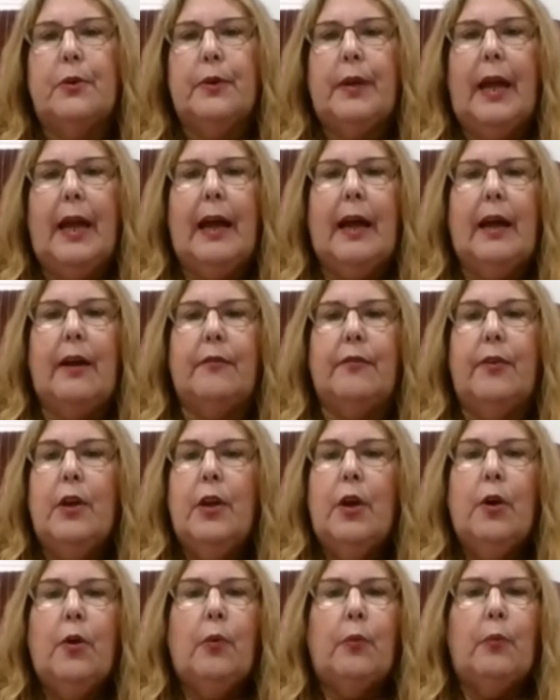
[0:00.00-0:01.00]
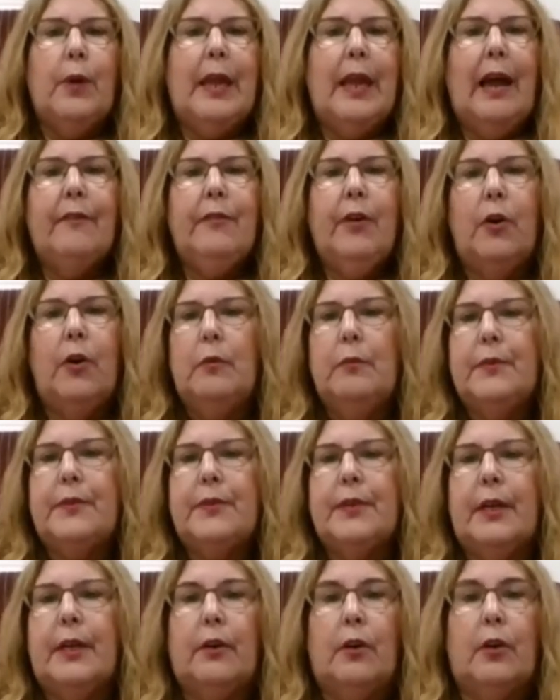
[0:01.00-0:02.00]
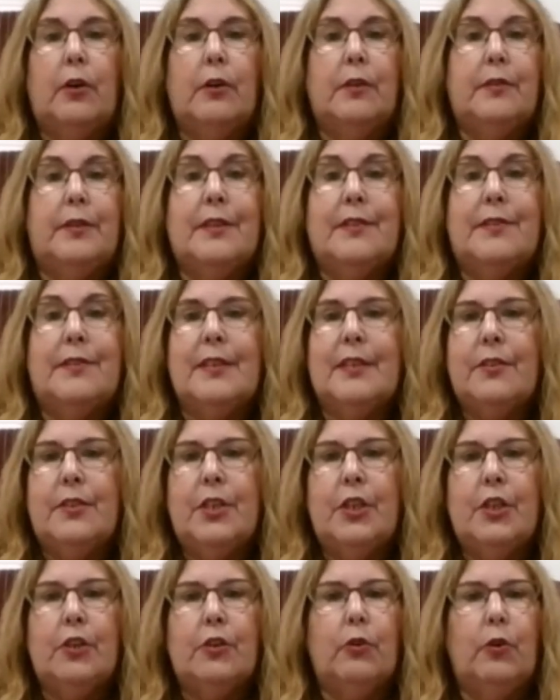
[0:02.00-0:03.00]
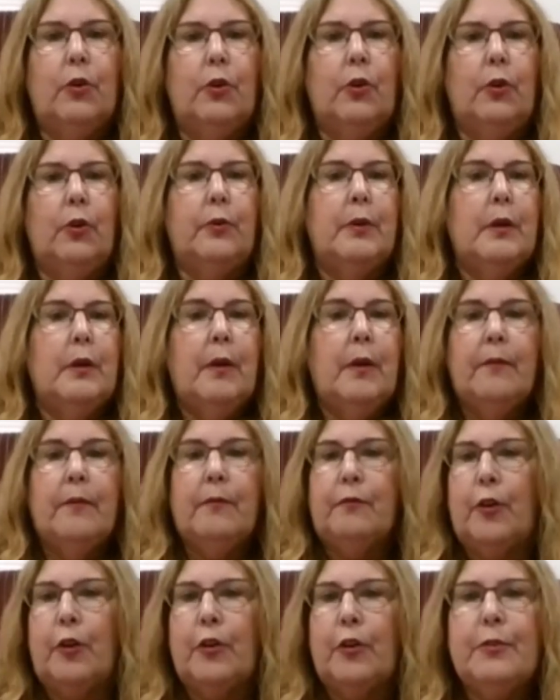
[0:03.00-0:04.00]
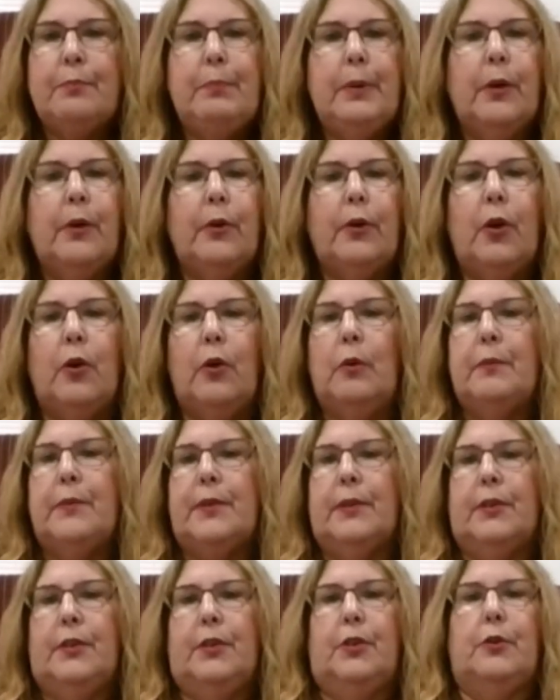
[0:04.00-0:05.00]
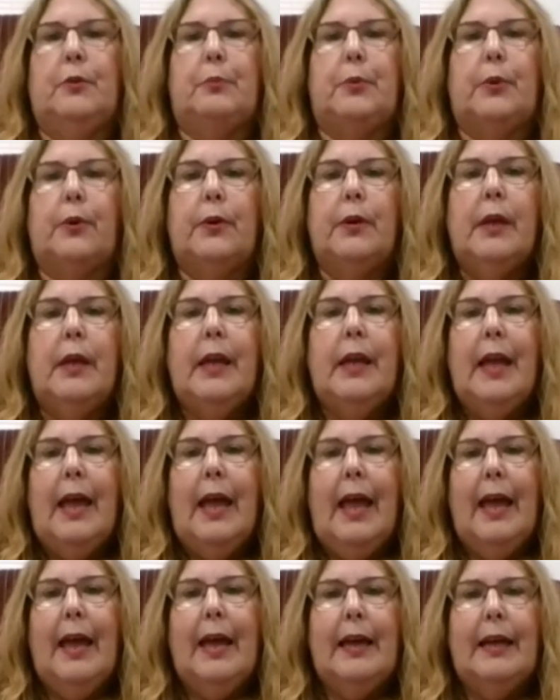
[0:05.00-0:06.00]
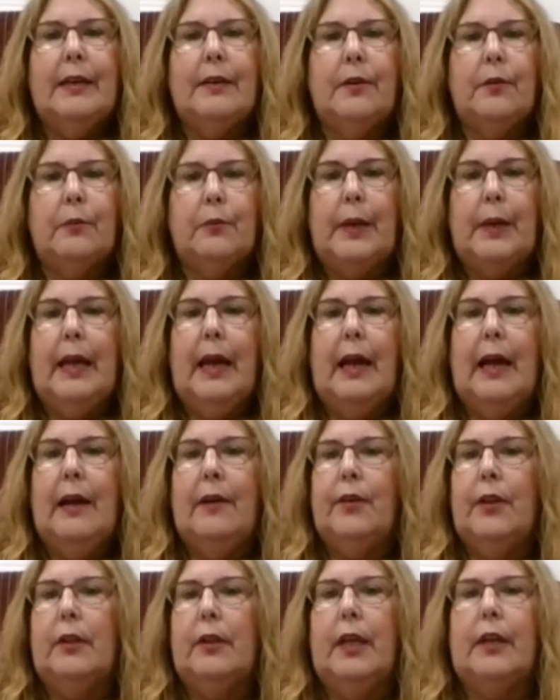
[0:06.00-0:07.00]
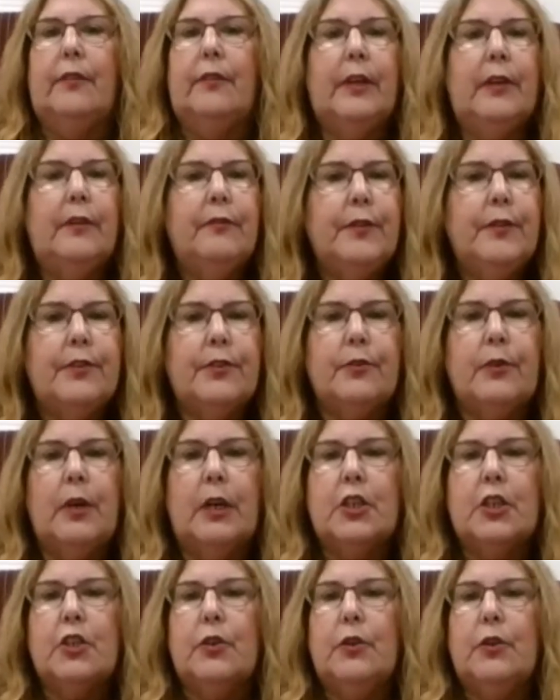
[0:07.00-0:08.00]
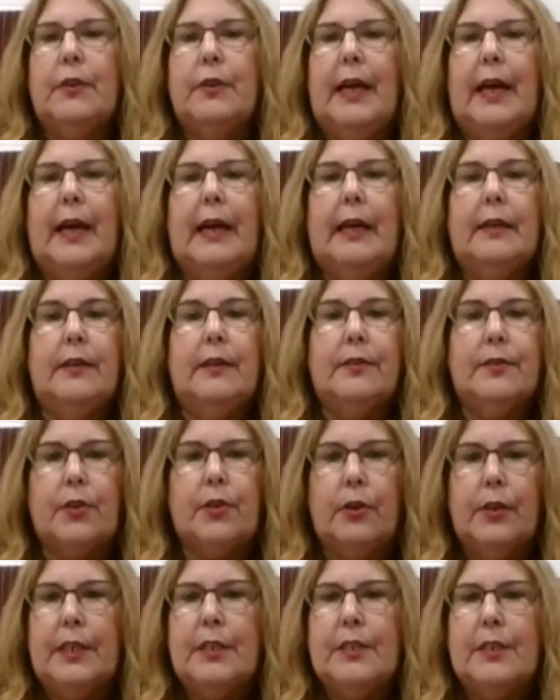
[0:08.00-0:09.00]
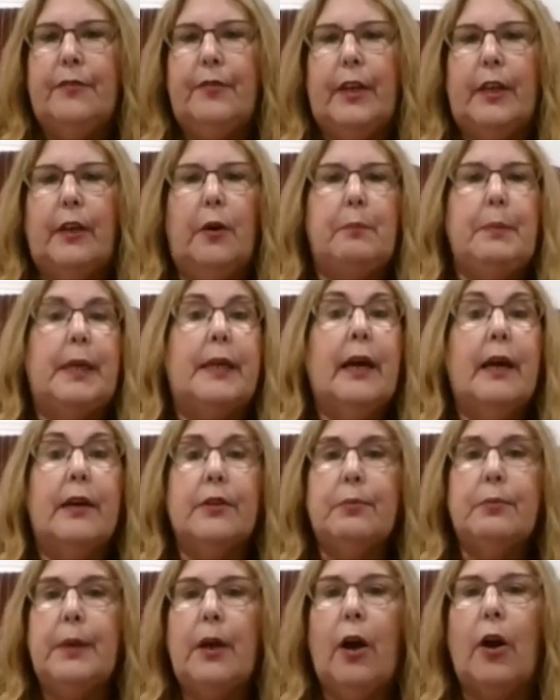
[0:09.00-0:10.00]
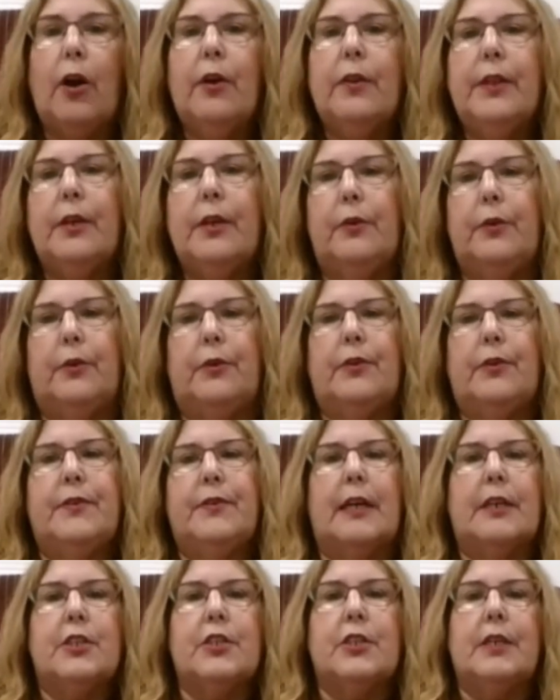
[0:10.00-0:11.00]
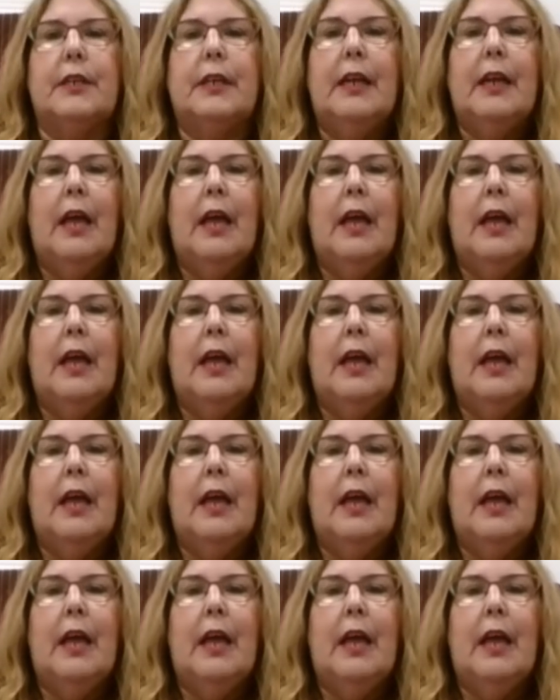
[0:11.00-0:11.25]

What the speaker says: have. We have homes that are the 60-year-old first built homes in Huber. And we have a lot of infrastructure that is starting to fail because we are the older section.